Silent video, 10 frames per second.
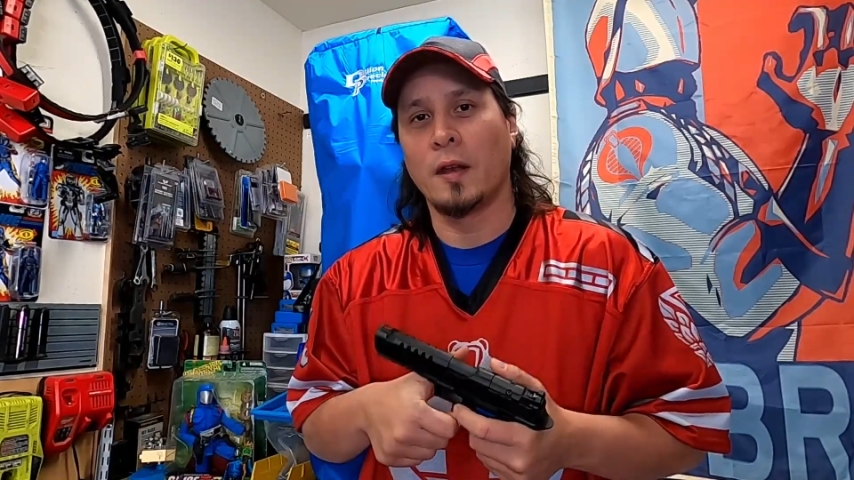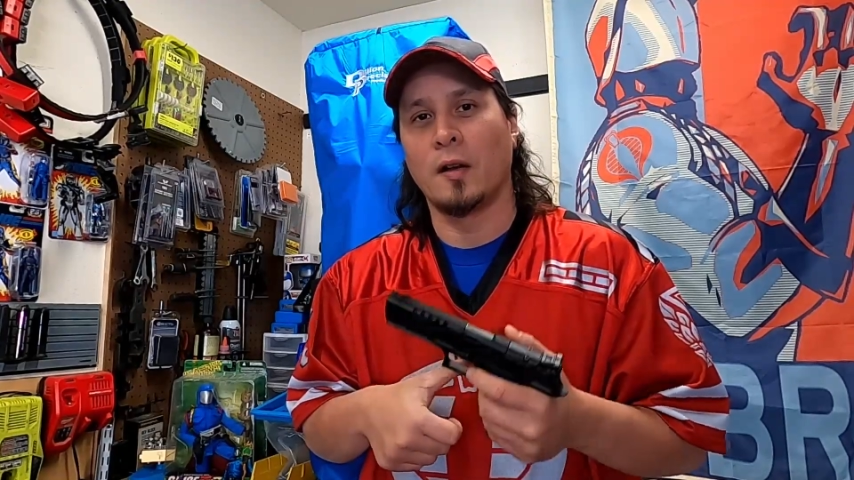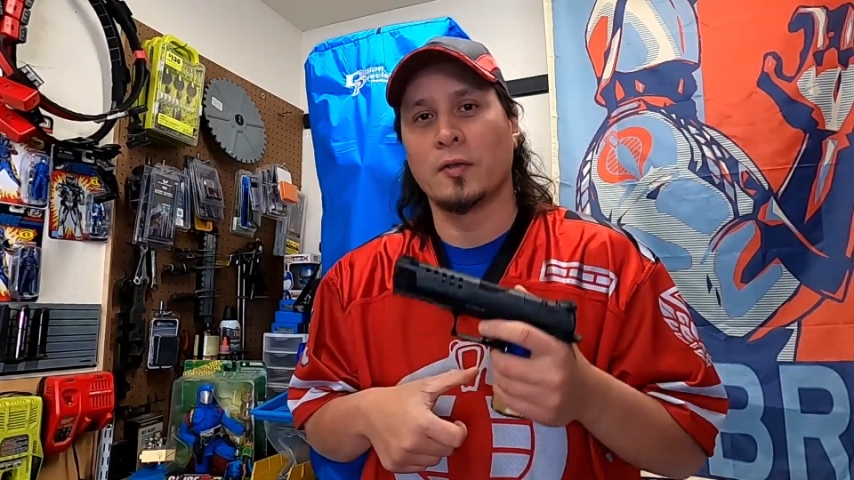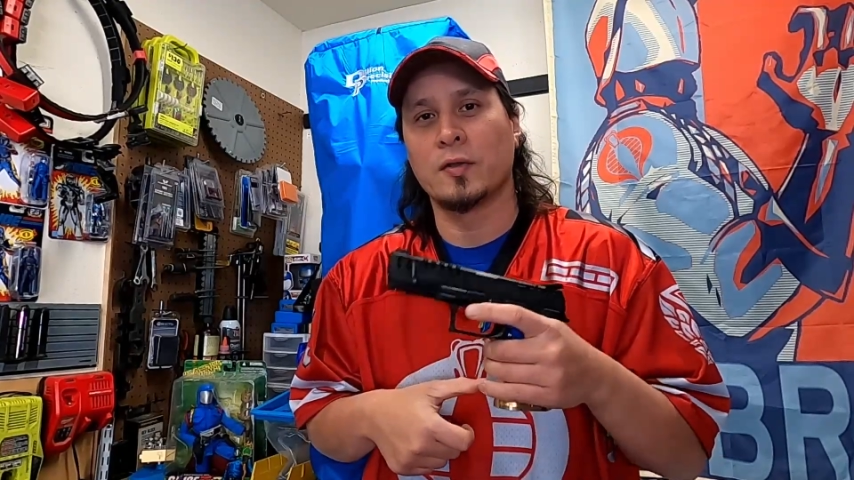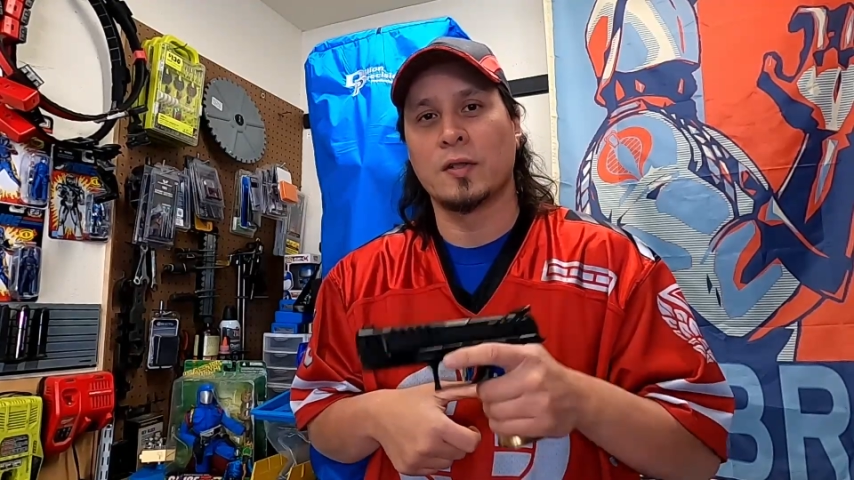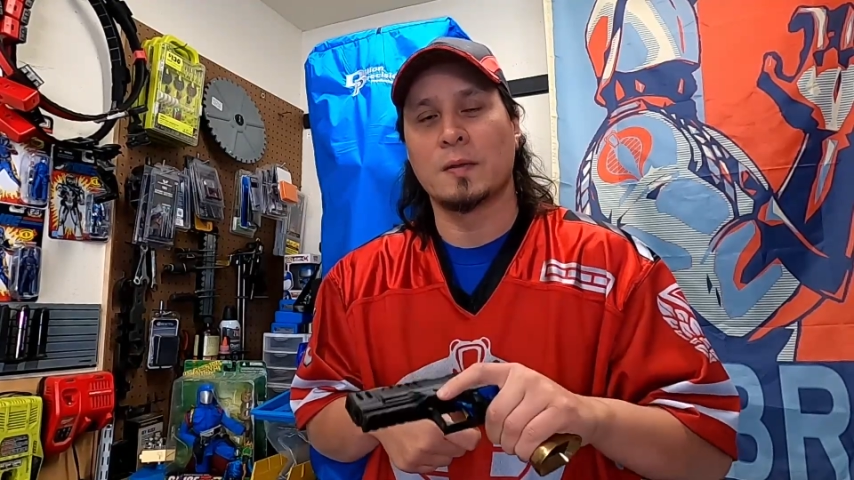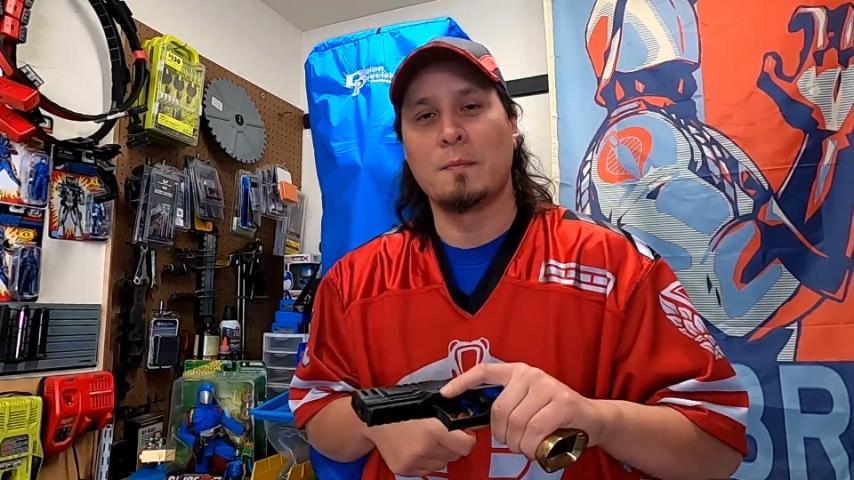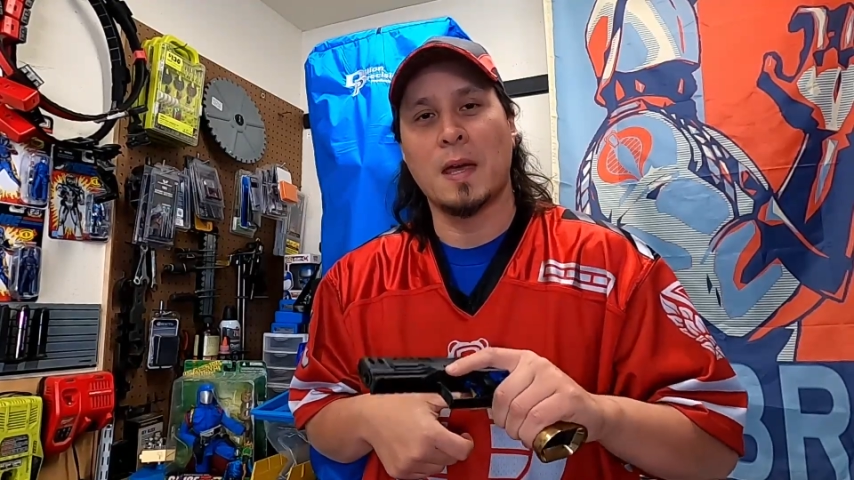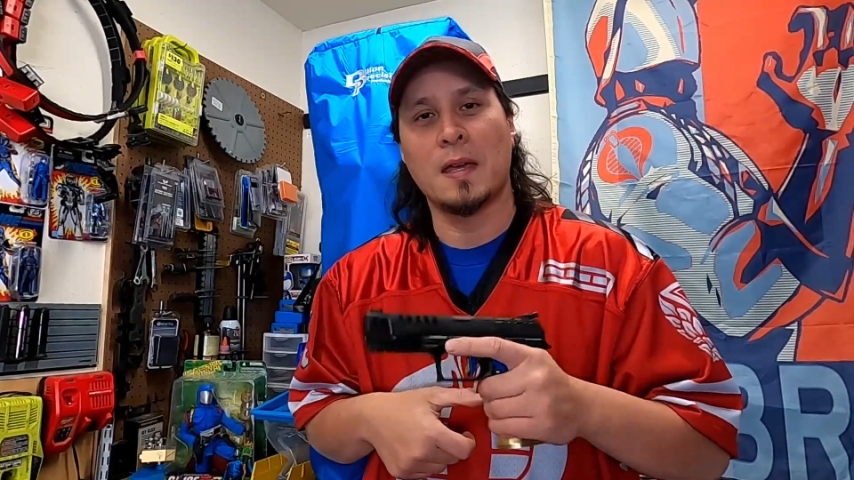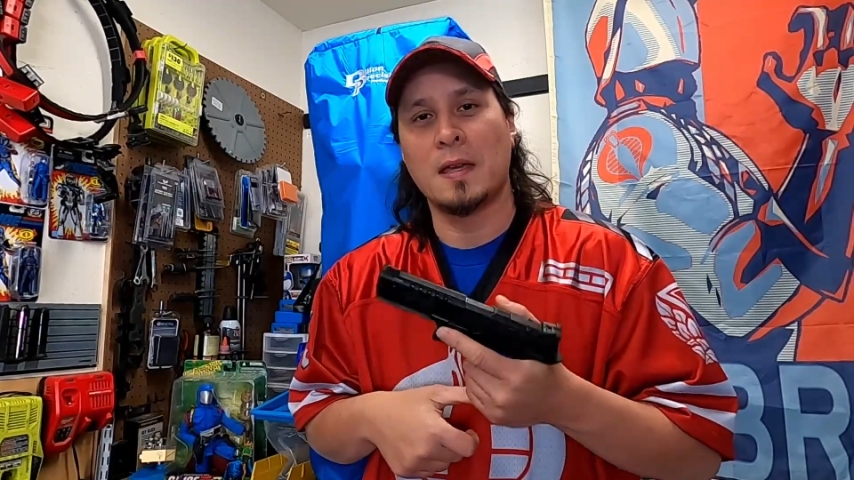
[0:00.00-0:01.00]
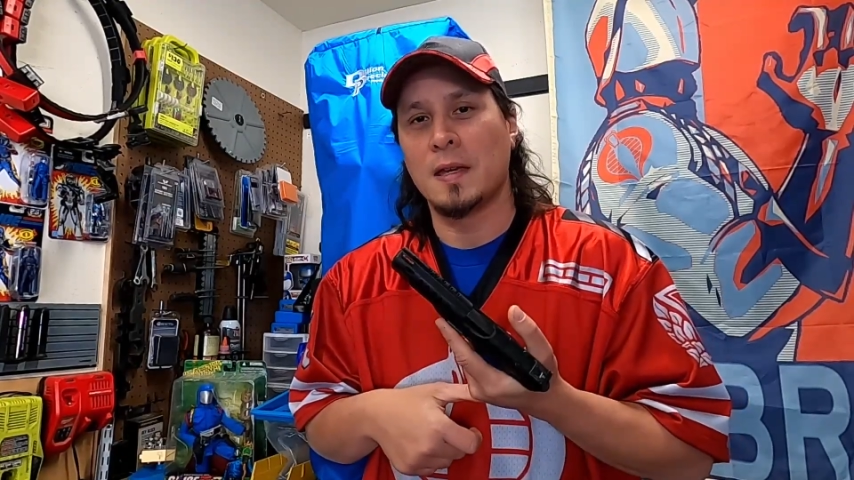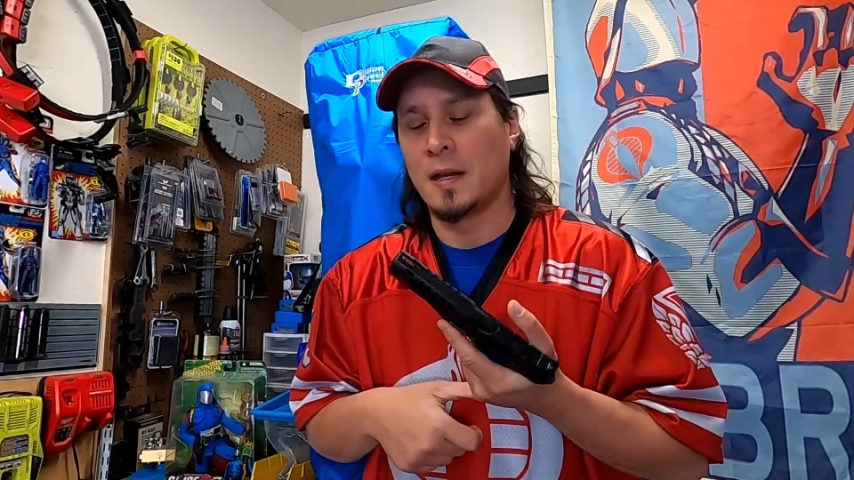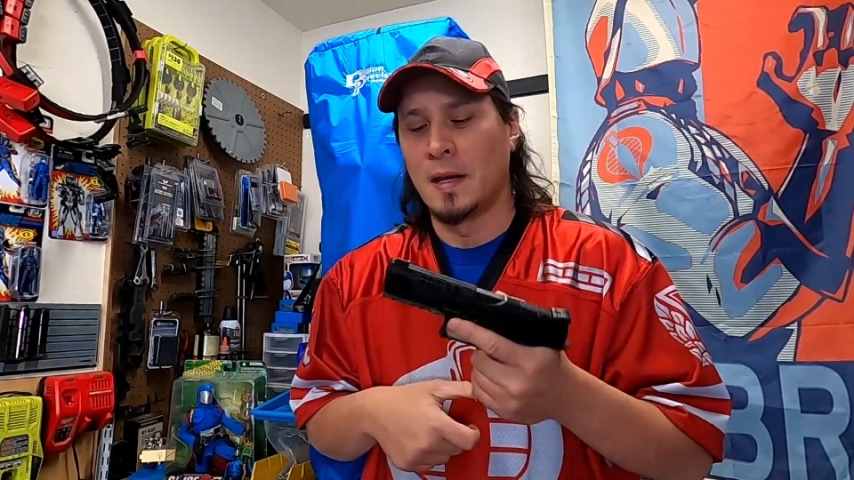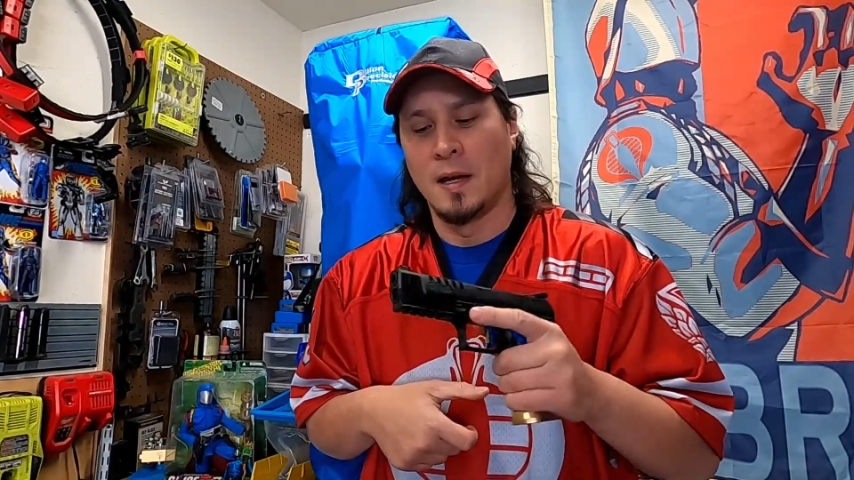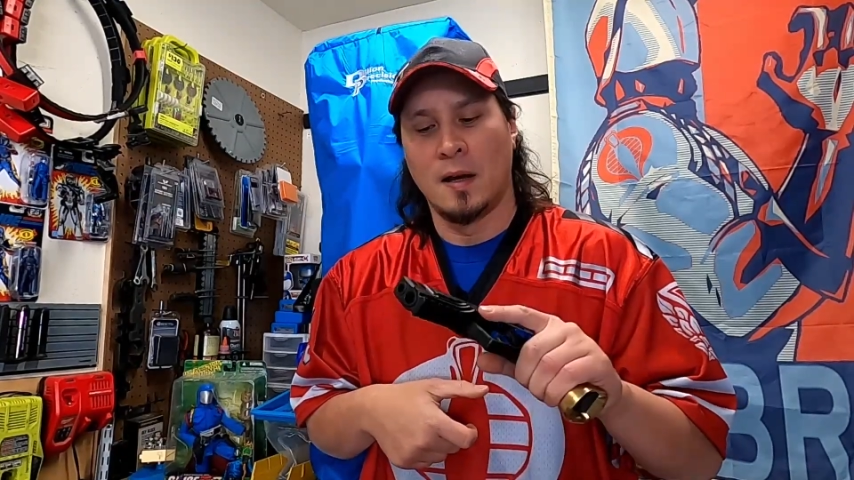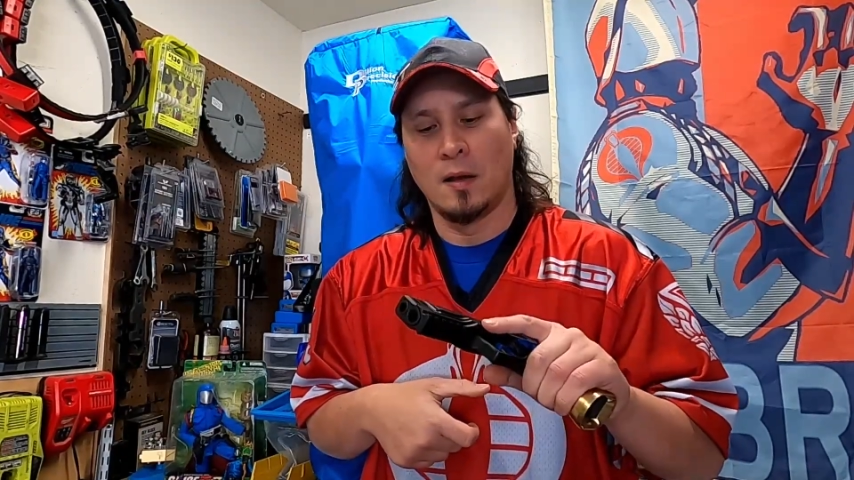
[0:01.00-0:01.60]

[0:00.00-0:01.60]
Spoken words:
and also just making it